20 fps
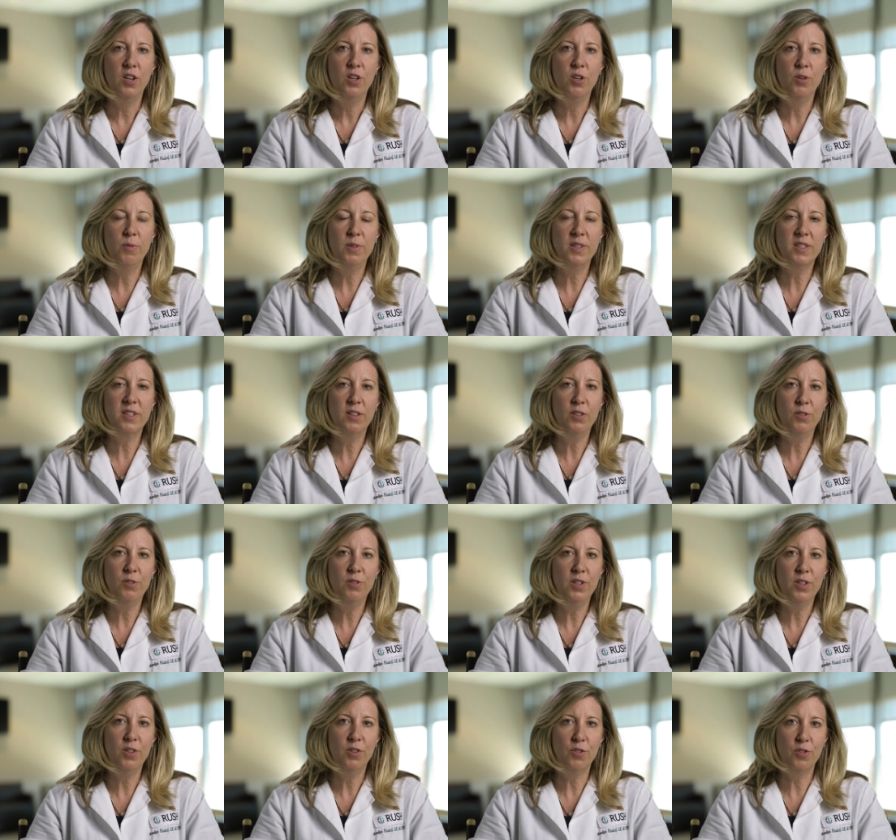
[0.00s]
you risk
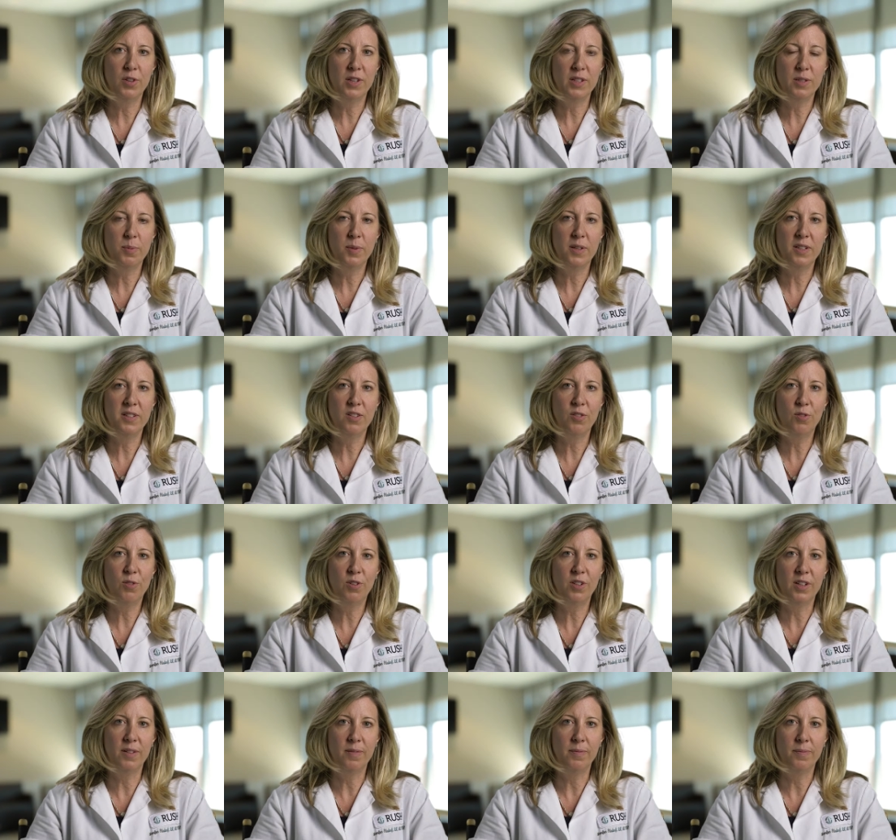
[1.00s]
losing your transplanted
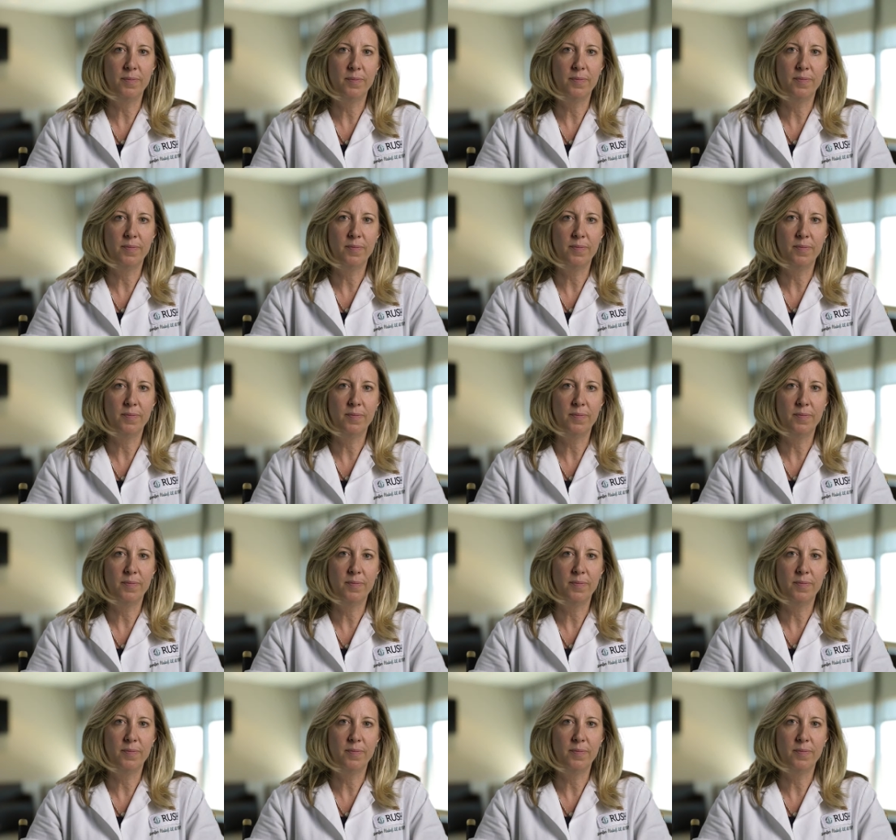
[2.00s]
organ.